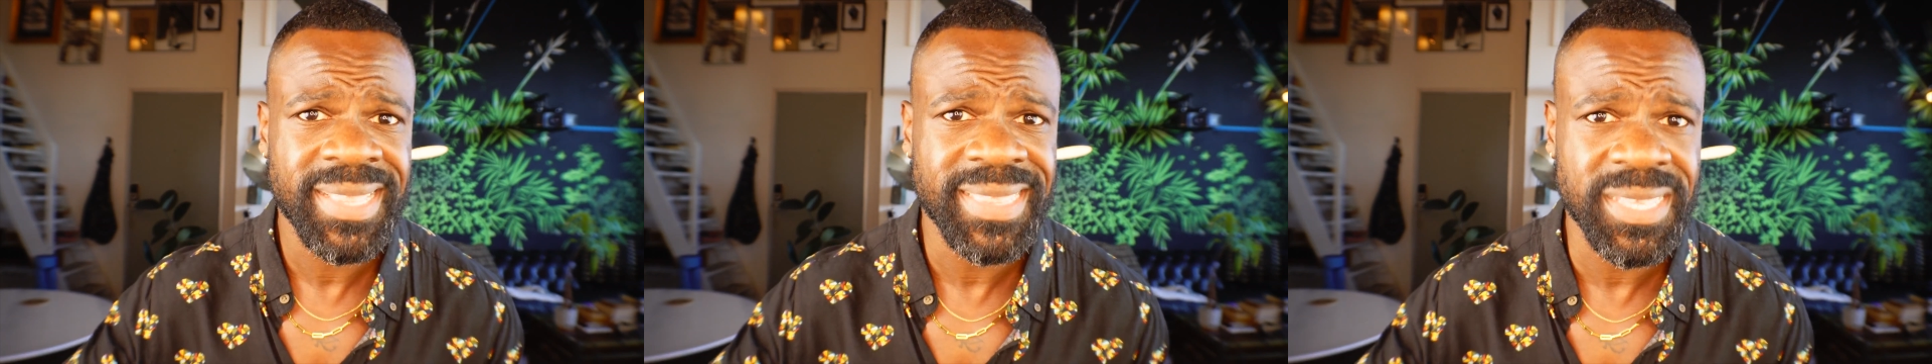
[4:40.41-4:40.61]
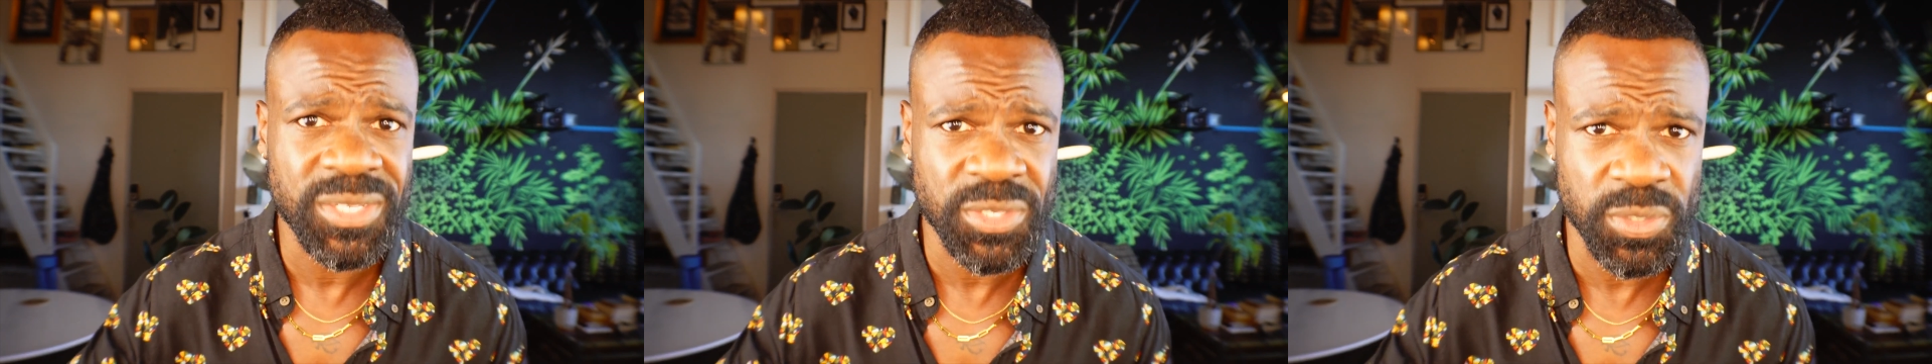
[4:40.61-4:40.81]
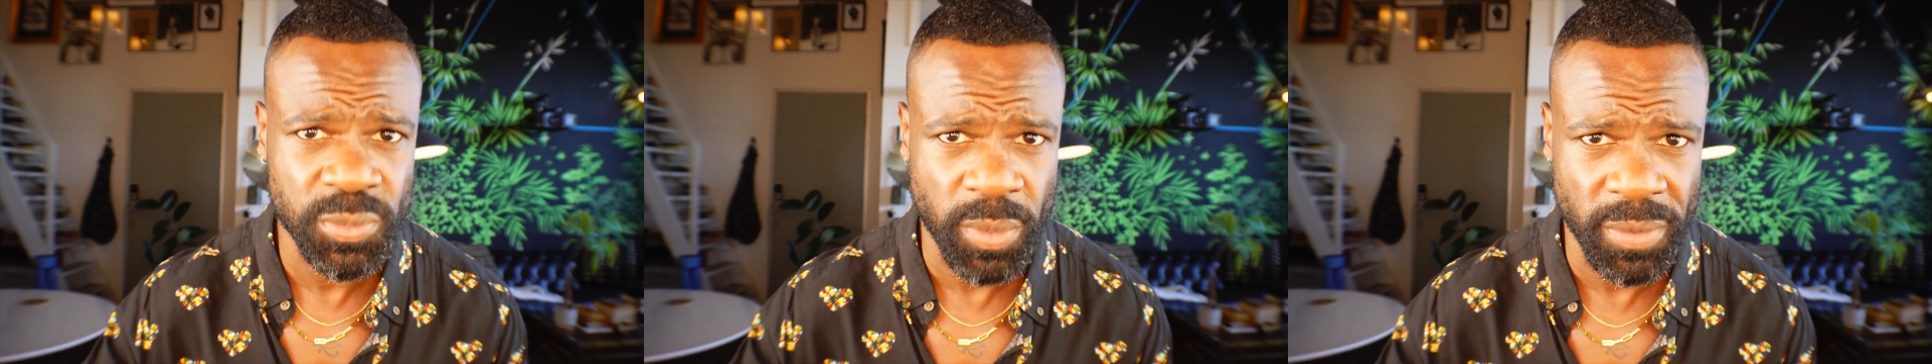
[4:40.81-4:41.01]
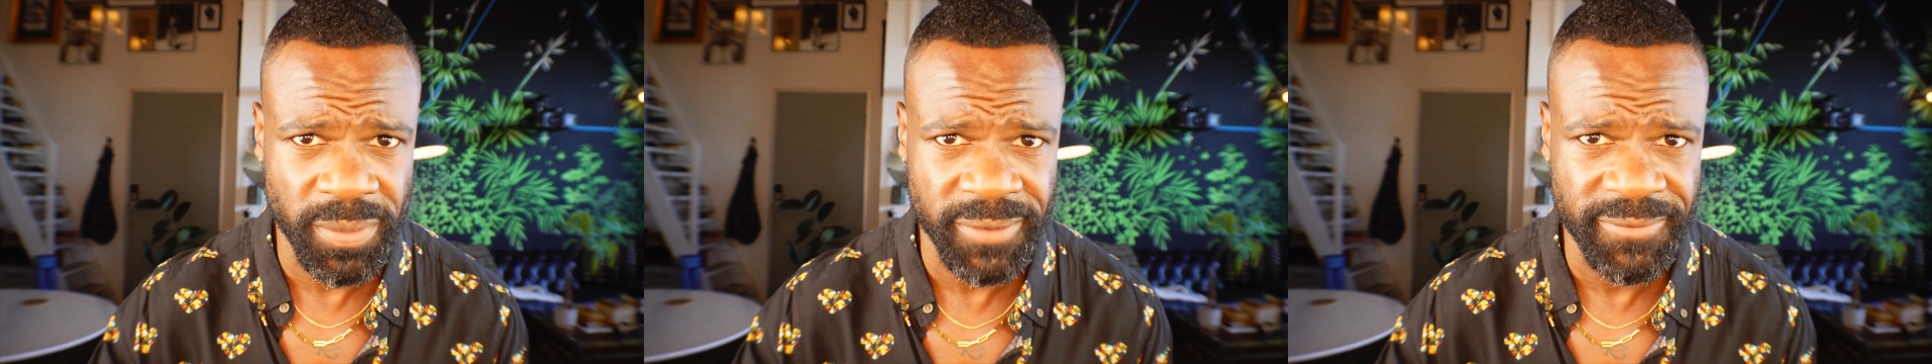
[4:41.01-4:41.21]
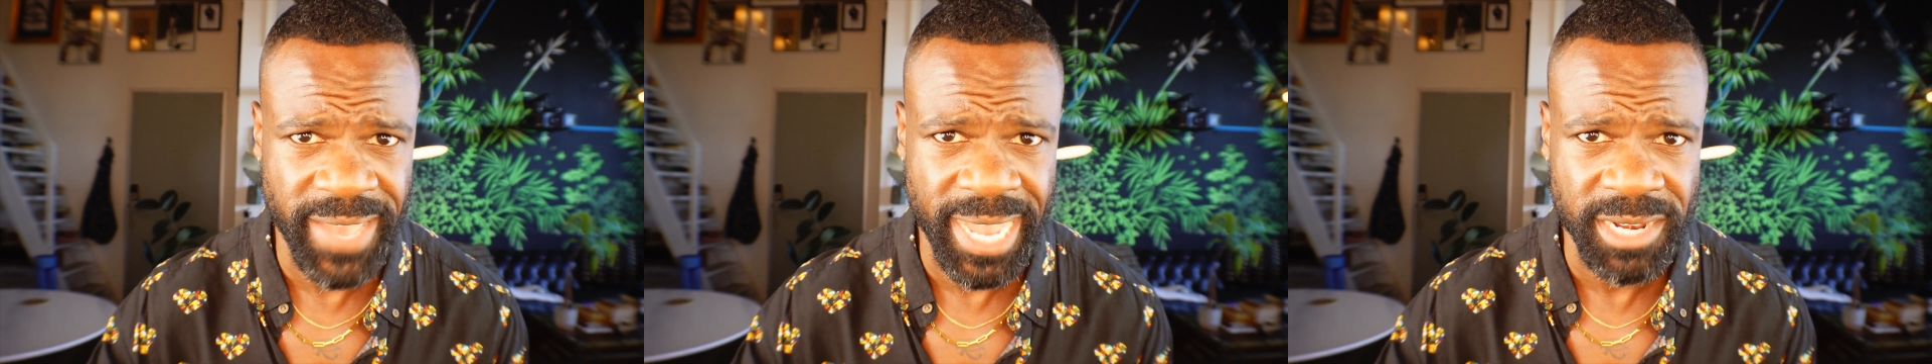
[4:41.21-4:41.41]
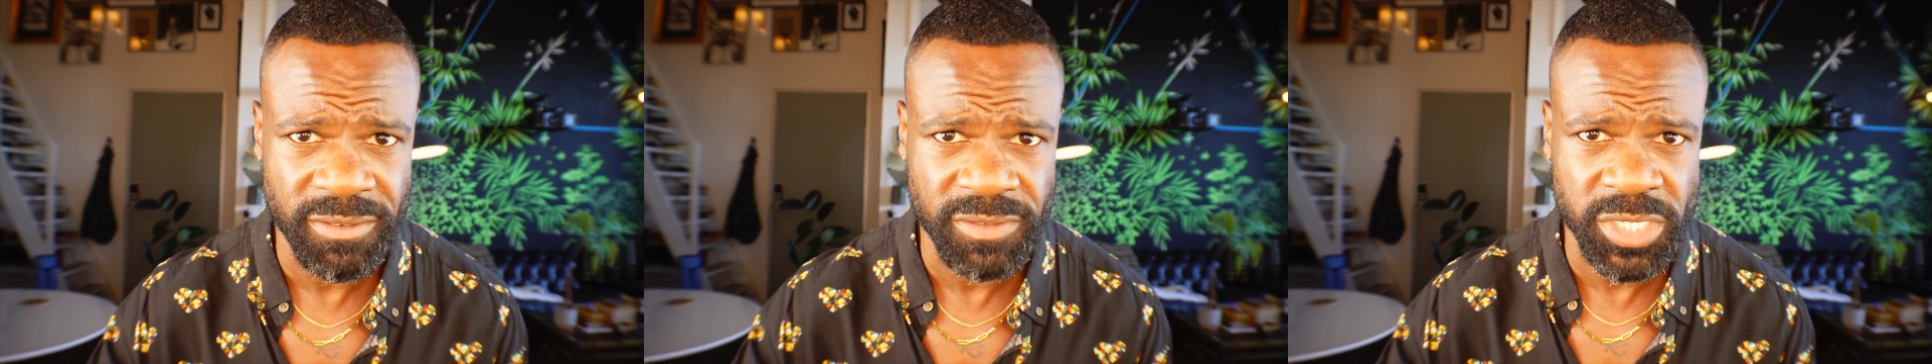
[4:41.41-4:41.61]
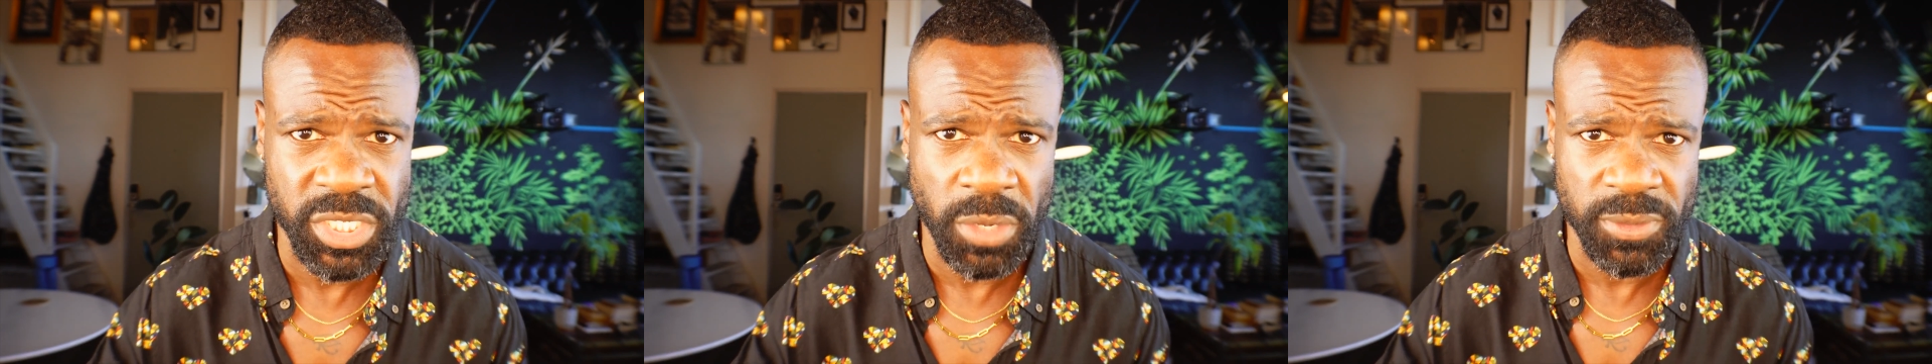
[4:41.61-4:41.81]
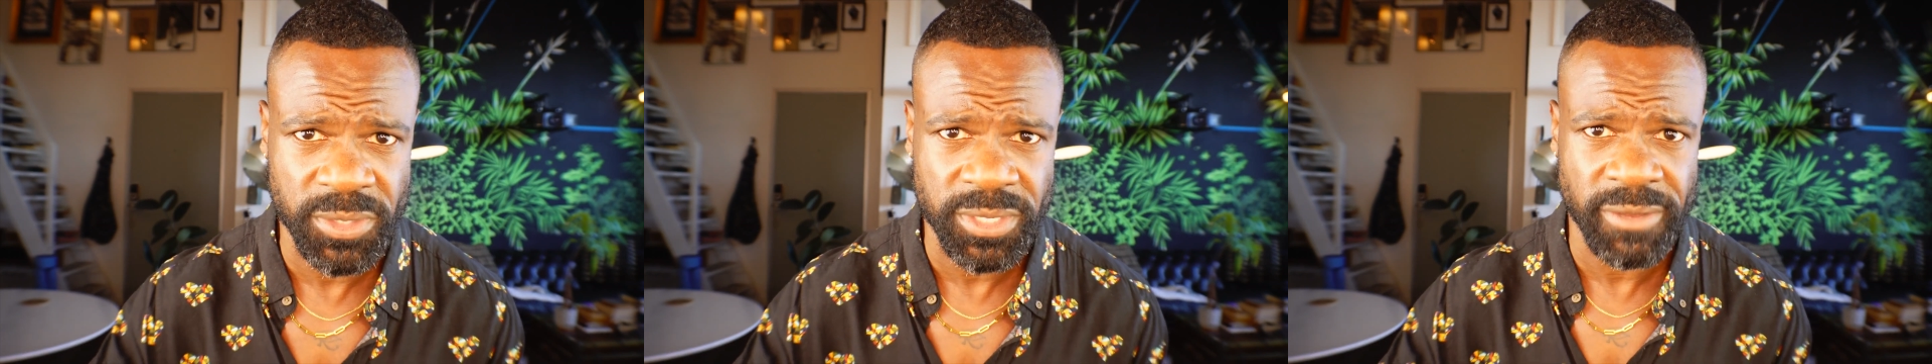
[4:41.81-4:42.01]
this is what we found of
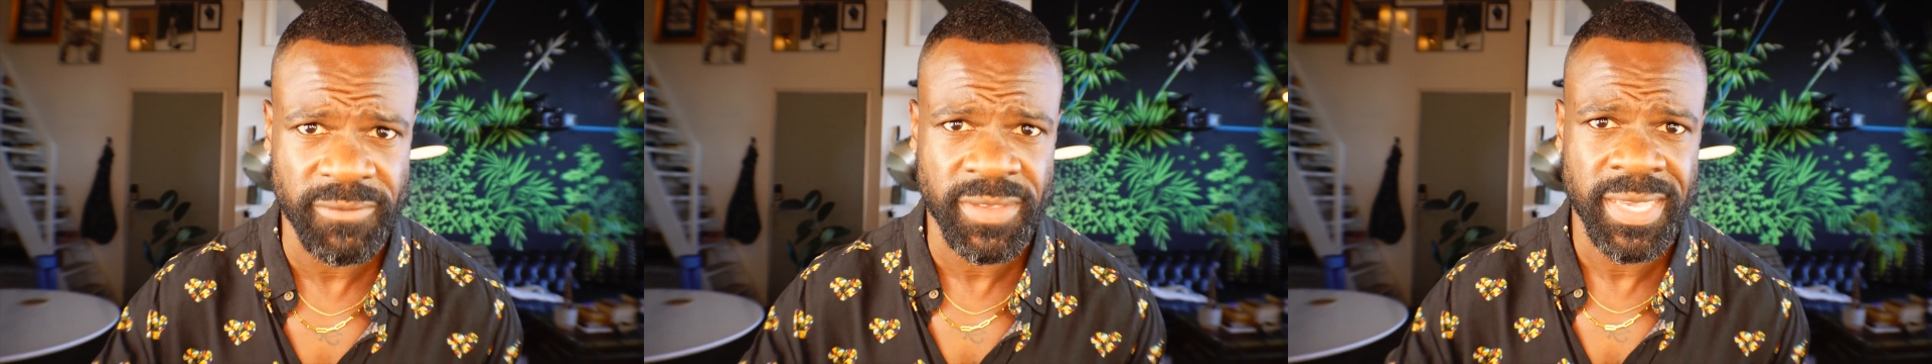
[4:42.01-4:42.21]
Joseph.